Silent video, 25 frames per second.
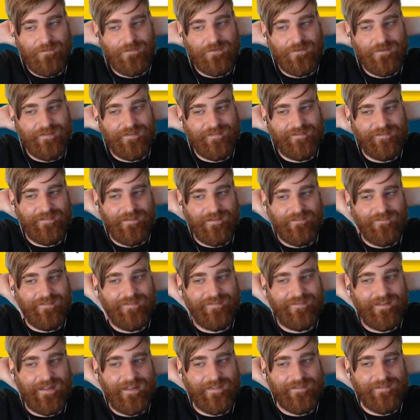Chris's level
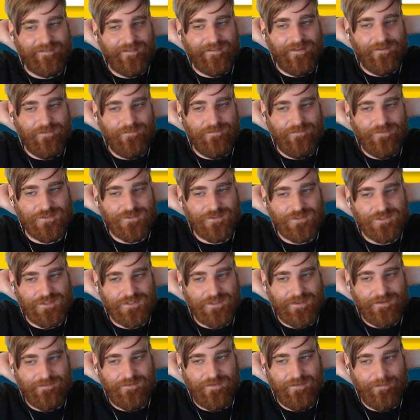stands out for
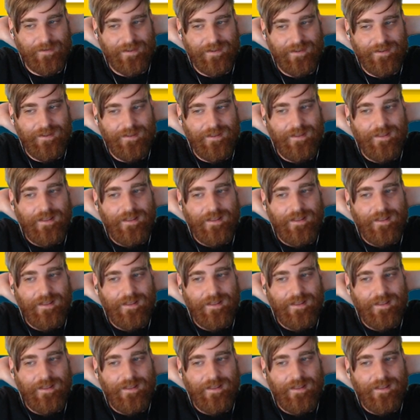sure for me.